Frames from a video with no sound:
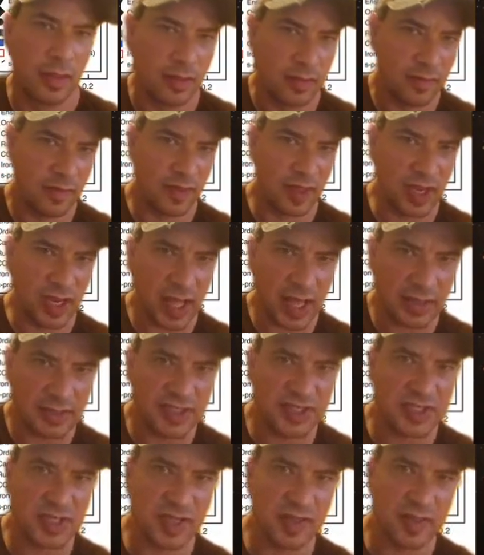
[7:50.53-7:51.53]
The
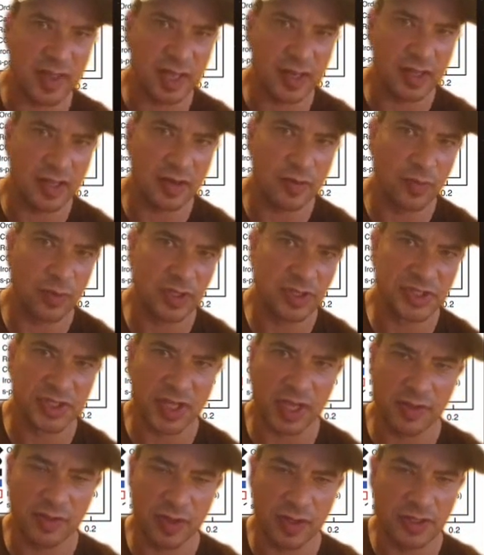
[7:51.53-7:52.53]
next thing they did was
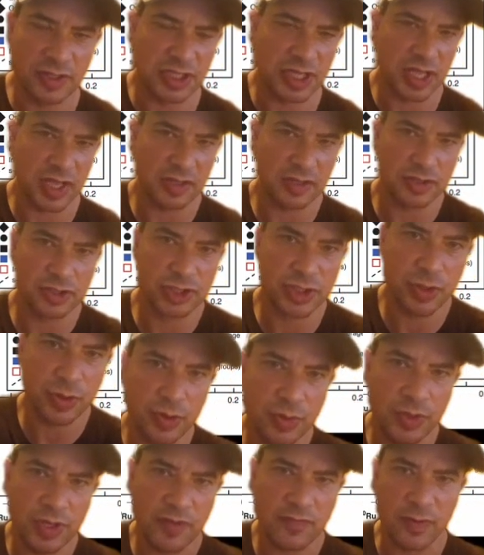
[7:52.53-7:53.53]
they looked at
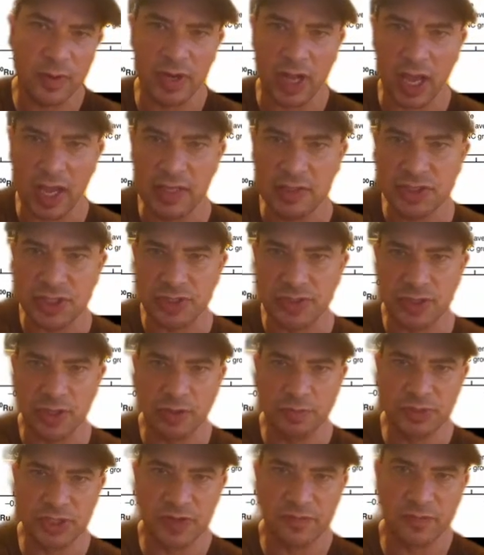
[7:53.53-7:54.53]
two different
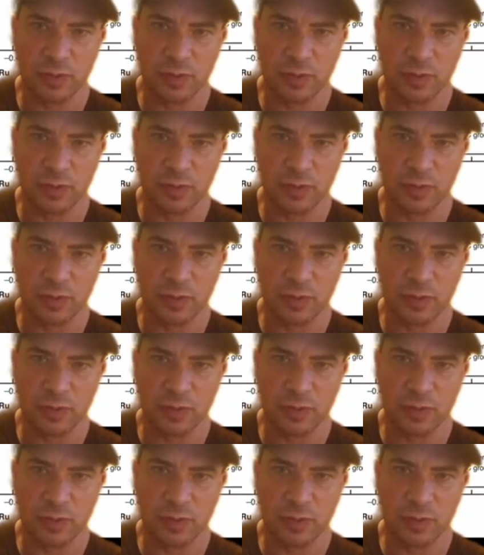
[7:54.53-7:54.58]
isotopes of